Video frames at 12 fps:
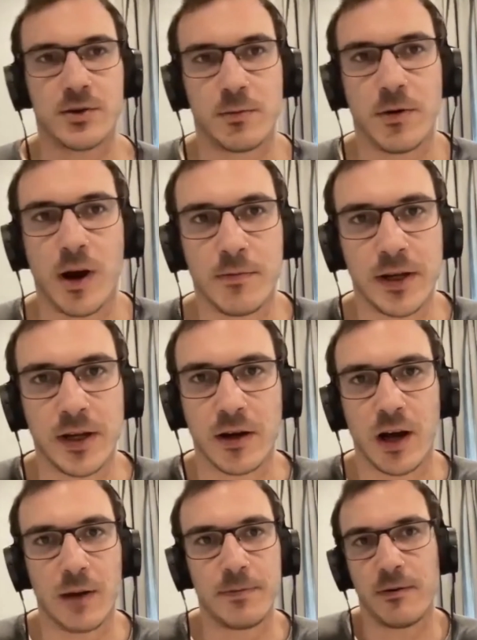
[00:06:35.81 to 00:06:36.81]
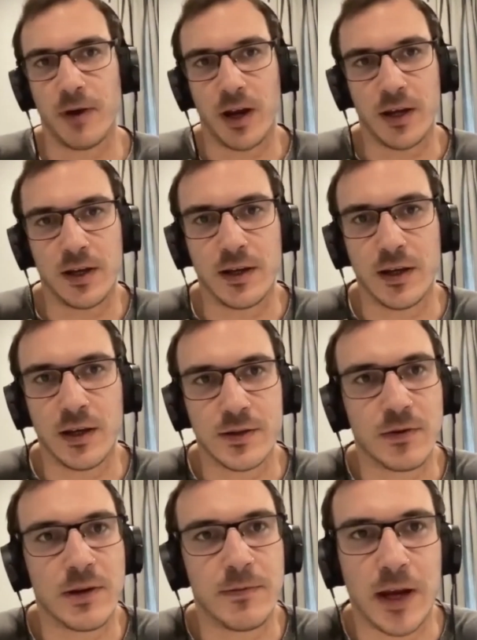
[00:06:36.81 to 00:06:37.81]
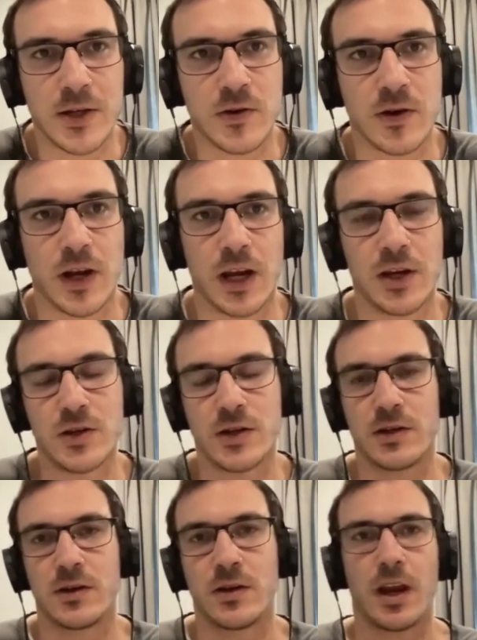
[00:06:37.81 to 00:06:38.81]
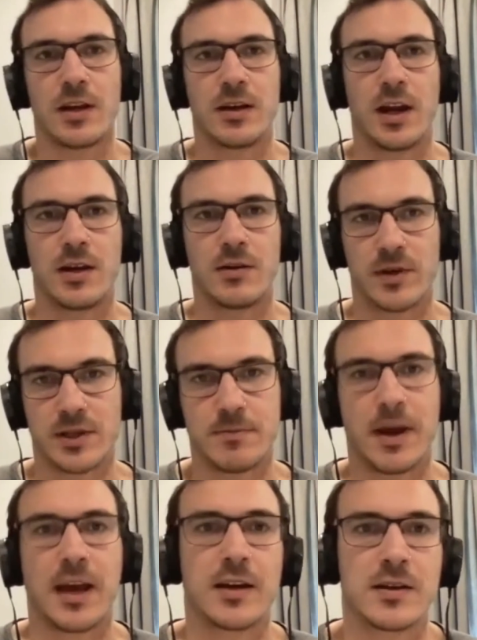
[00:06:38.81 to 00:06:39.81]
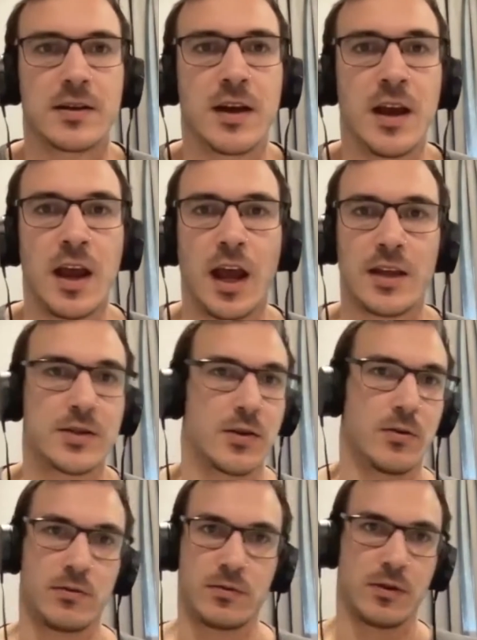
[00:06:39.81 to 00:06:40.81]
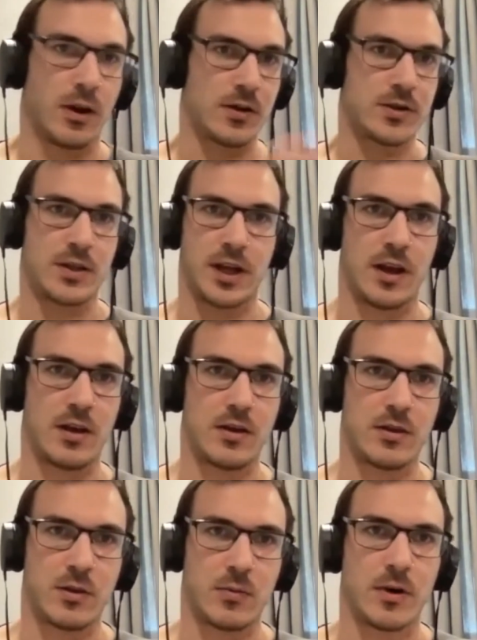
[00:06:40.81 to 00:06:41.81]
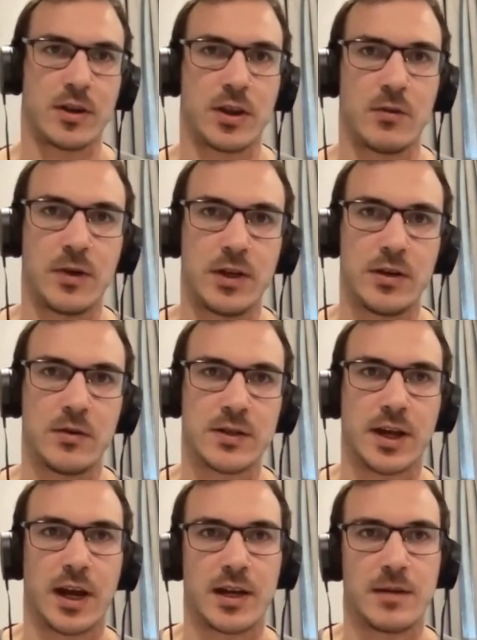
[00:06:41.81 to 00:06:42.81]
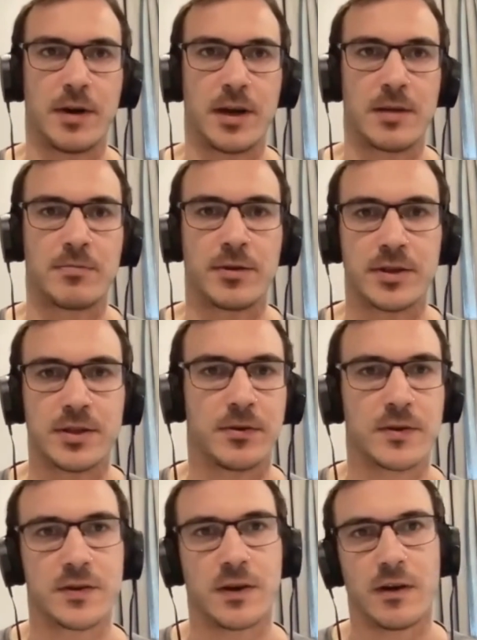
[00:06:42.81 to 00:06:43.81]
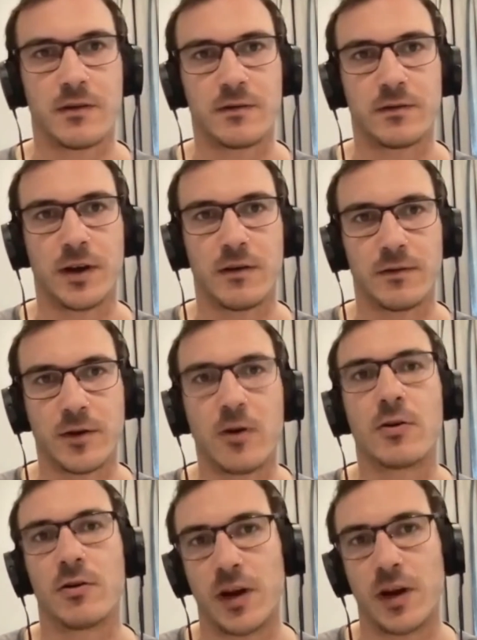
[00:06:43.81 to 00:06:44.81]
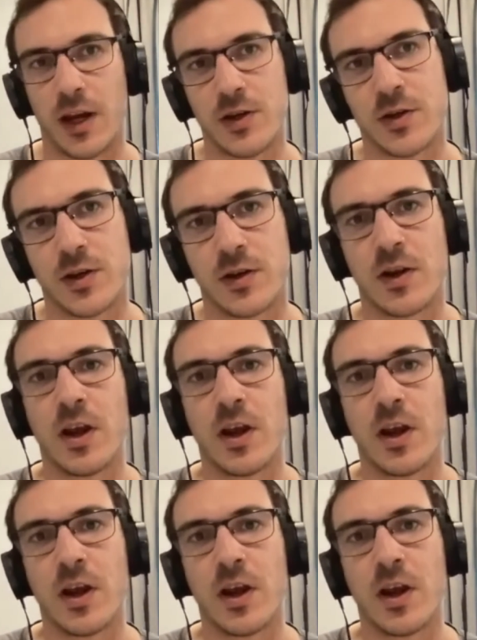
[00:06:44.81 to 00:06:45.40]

property and copyright. It is rematriation and respect. And so largely the work that we do is guided by the principles of co-creation